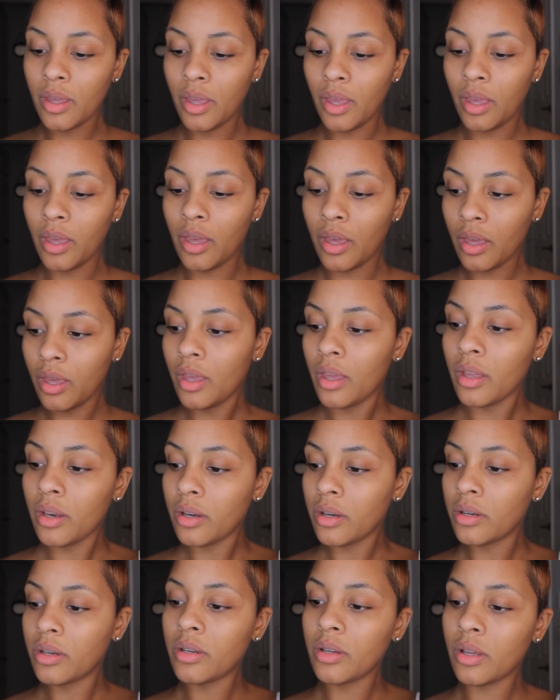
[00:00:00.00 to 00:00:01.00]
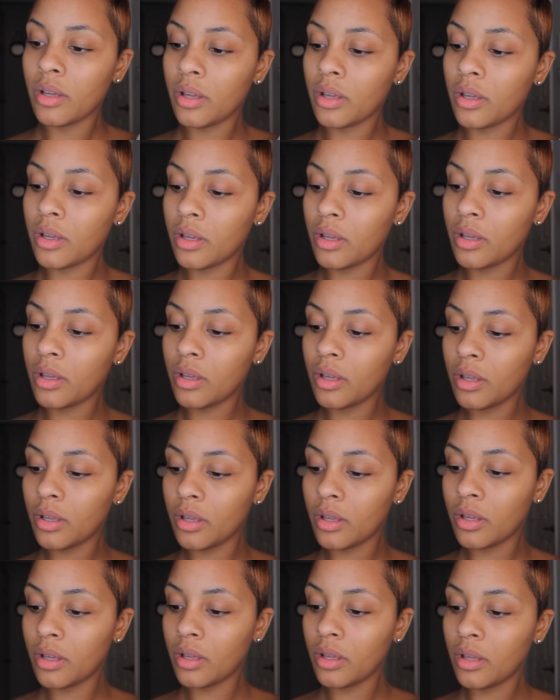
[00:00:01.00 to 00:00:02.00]
and
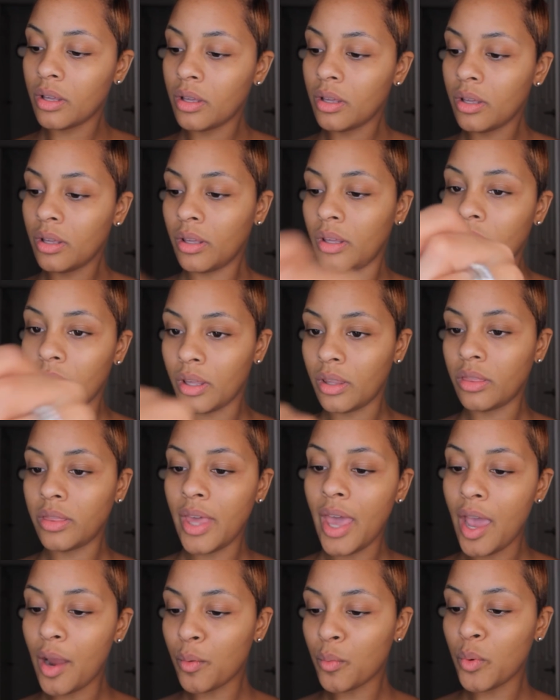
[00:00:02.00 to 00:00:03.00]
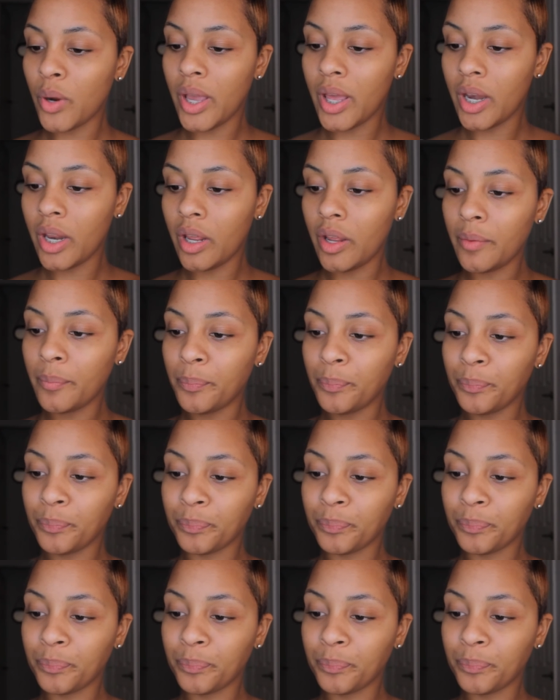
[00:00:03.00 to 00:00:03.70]
get that ready.